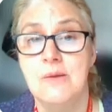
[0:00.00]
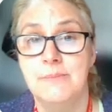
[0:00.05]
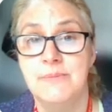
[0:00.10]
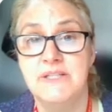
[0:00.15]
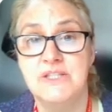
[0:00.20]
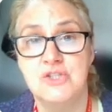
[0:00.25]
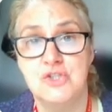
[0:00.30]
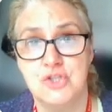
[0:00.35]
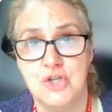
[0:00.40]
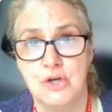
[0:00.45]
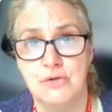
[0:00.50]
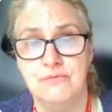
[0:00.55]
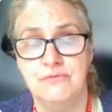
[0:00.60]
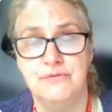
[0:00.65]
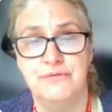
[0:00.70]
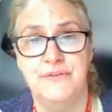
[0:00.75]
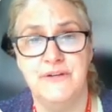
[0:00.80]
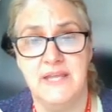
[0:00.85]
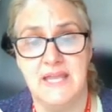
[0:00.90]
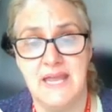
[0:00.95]
but
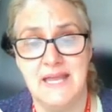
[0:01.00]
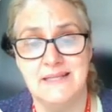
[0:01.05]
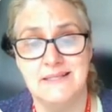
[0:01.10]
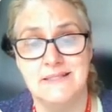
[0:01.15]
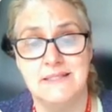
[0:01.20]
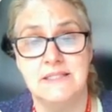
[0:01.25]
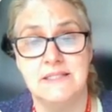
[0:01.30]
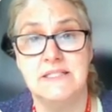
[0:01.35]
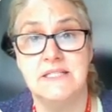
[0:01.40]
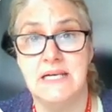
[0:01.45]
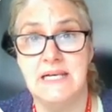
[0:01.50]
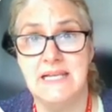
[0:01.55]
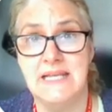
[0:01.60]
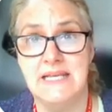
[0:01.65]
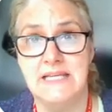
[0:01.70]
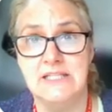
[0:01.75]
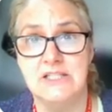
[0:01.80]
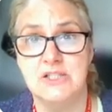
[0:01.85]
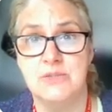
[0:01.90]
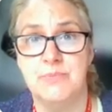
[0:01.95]
don't forget to
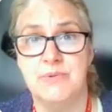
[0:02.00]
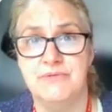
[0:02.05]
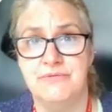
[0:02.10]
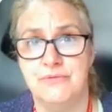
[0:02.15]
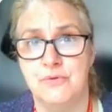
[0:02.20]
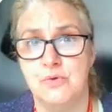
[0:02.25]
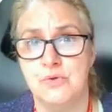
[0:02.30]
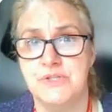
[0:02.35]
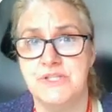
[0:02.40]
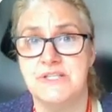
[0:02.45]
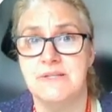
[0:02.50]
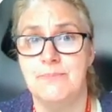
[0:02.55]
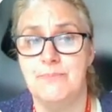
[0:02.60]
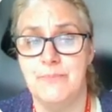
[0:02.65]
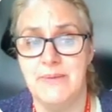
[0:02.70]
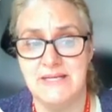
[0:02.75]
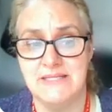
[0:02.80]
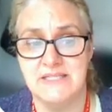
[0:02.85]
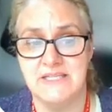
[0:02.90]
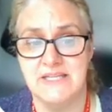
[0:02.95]
delete before
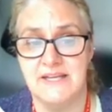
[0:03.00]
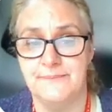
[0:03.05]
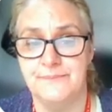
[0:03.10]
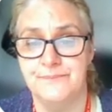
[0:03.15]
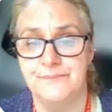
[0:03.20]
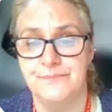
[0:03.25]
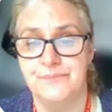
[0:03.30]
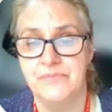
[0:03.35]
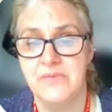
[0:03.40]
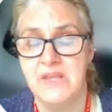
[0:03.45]
submitting.